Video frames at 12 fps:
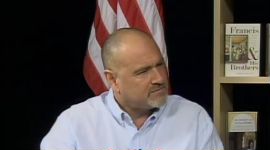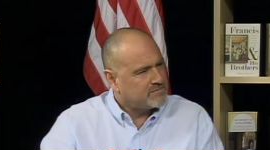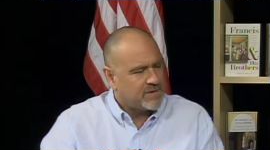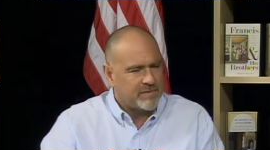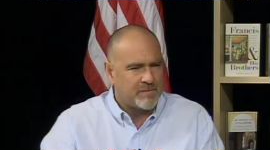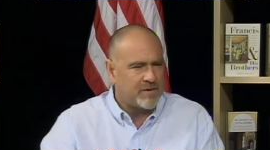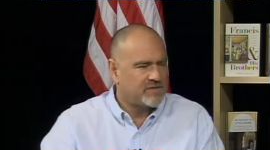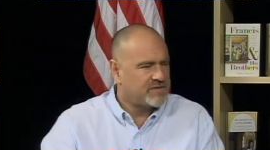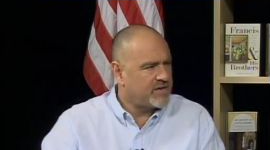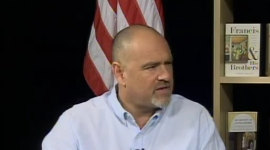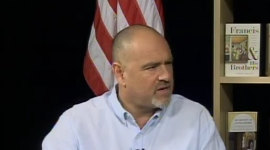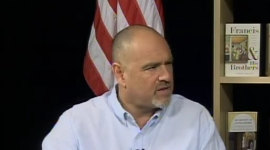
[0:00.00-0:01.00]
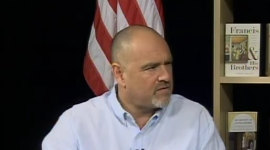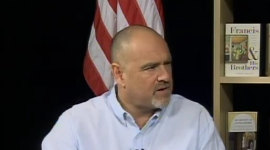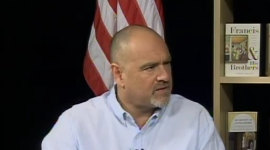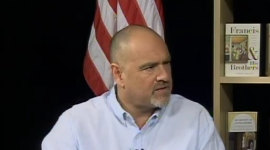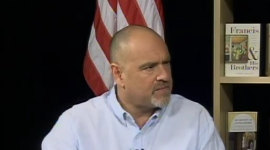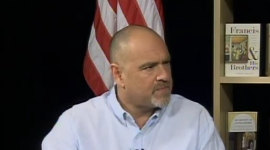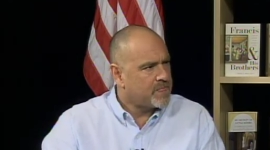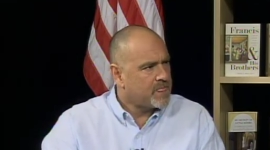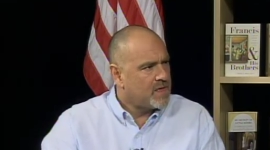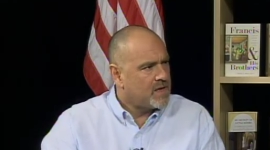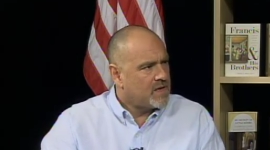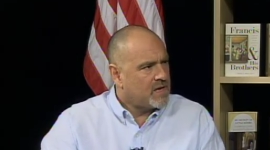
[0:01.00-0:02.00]
Maybe I'm not saying that correctly.
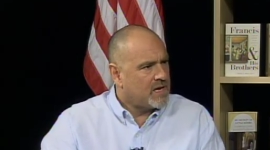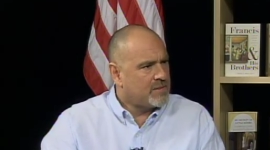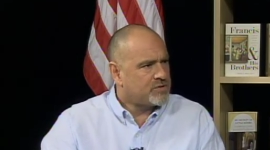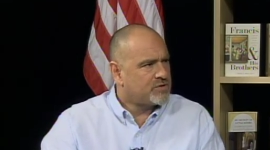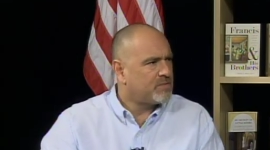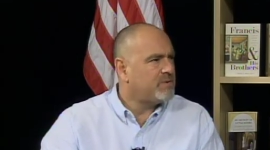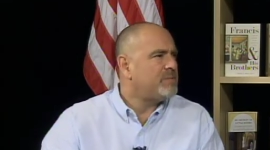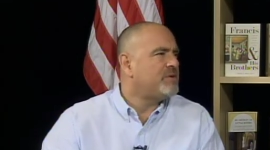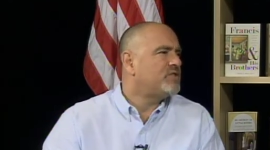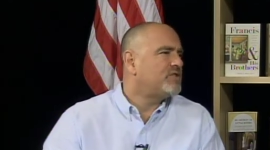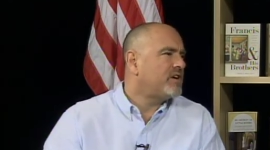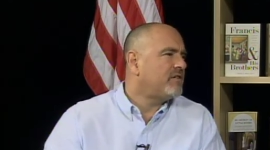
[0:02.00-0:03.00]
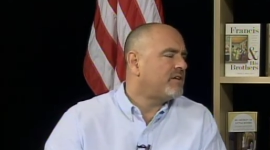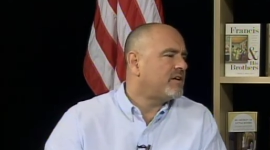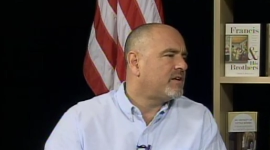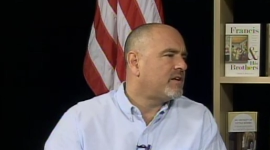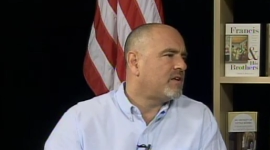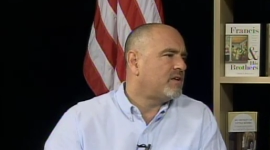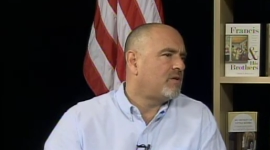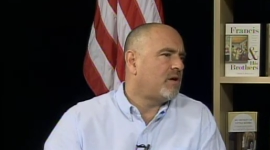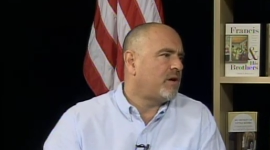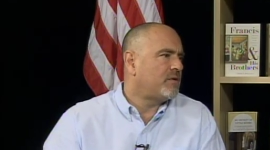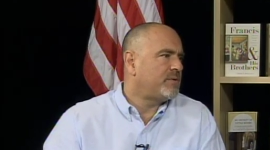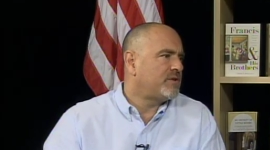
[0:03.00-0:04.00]
Um, should we be sharing, and you know
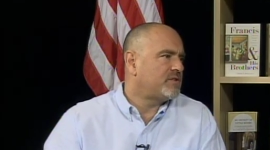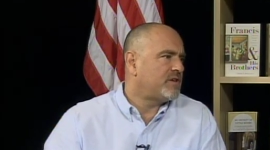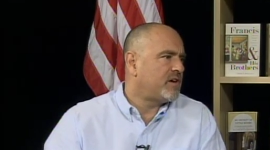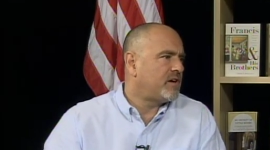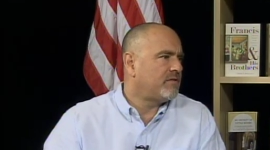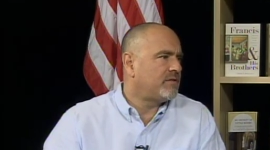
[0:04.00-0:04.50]
how do we share?